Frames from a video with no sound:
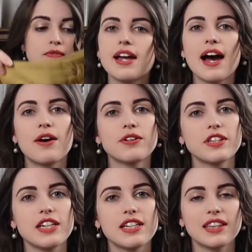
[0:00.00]
Now,
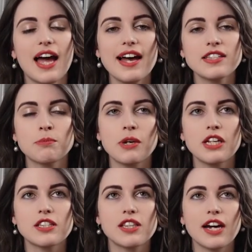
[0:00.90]
the last
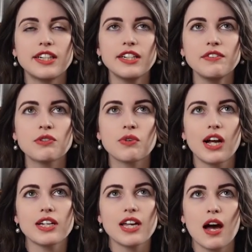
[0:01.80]
piece that I didn't even
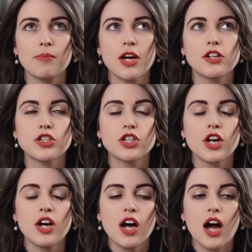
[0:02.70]
realize how much
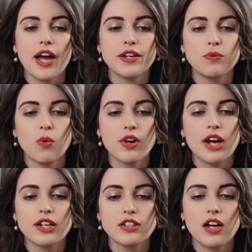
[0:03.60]
I had worn
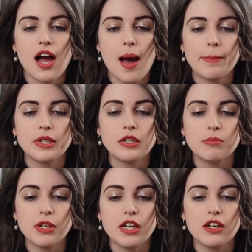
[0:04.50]
it until I happened to
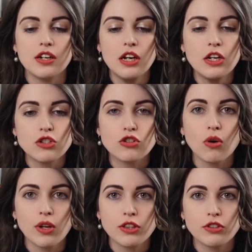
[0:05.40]
be
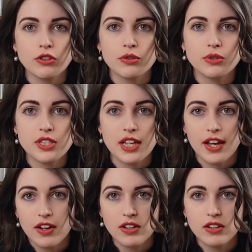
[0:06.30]
scrolling through,
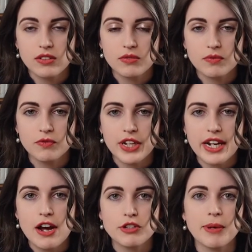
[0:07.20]
seeing
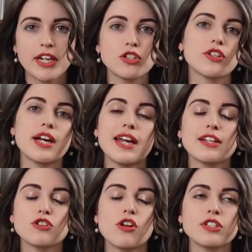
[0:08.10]
videos, making sure that I
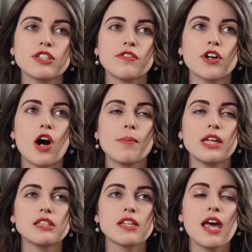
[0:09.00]
answered all these different
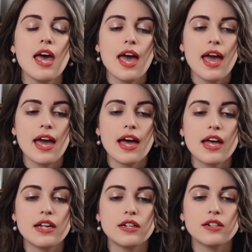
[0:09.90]
comments,
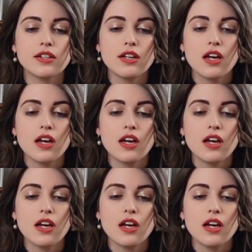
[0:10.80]
and